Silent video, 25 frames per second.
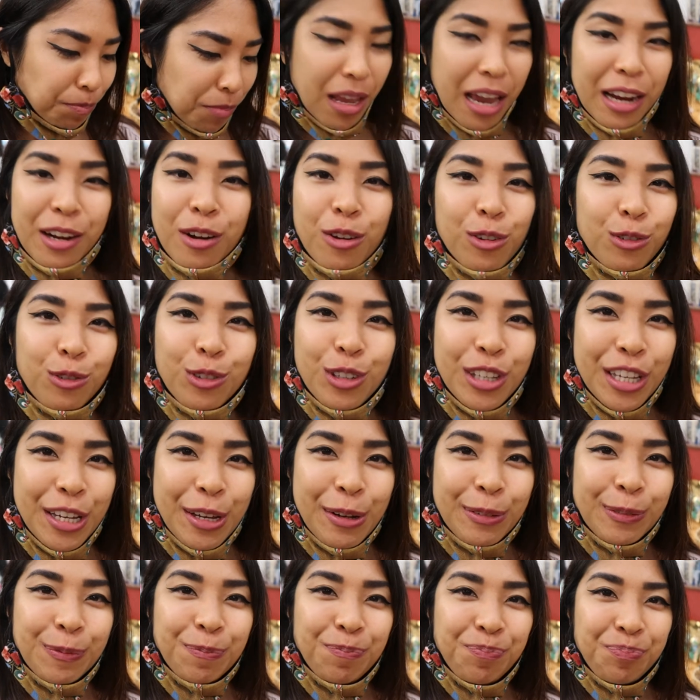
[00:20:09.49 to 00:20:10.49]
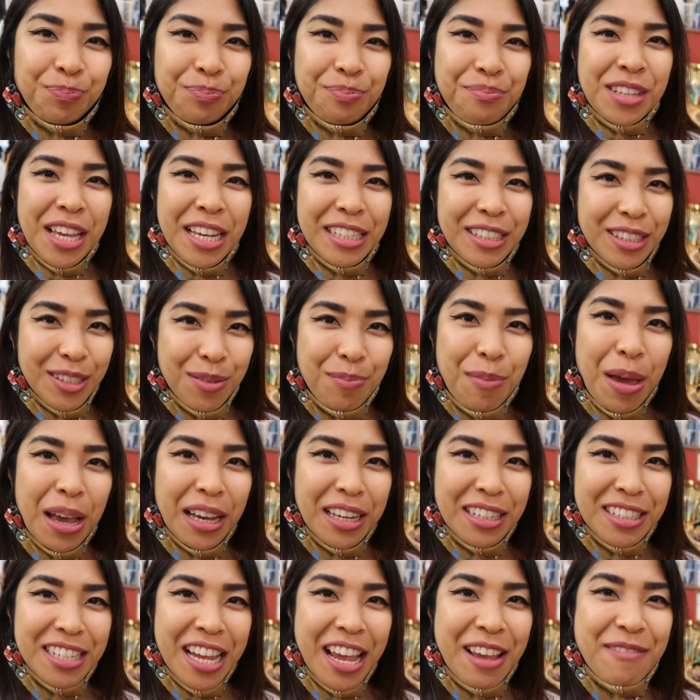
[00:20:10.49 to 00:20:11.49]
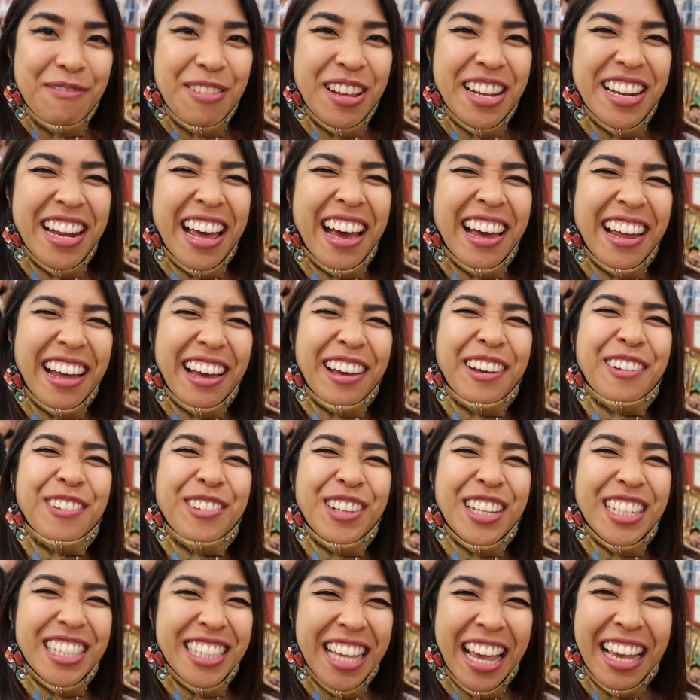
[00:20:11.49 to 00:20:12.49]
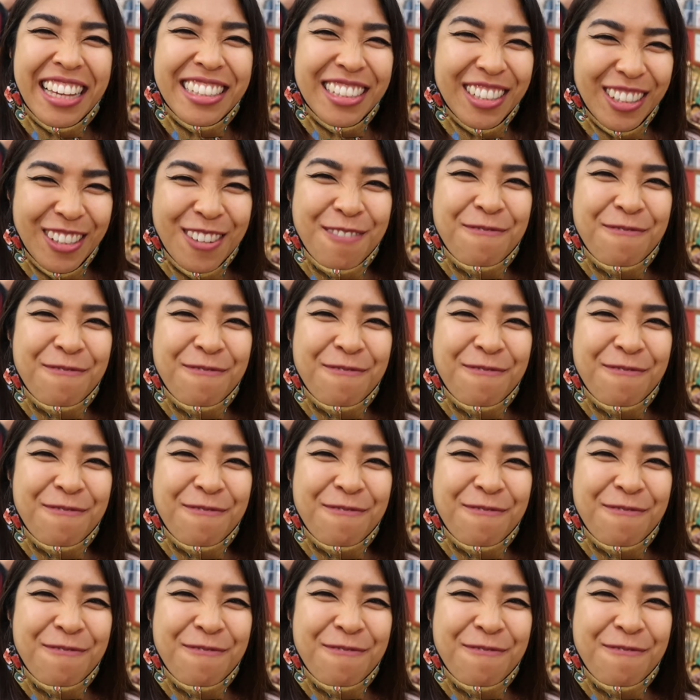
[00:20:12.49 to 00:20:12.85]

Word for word: I don't really taste the macadamia nut, I only taste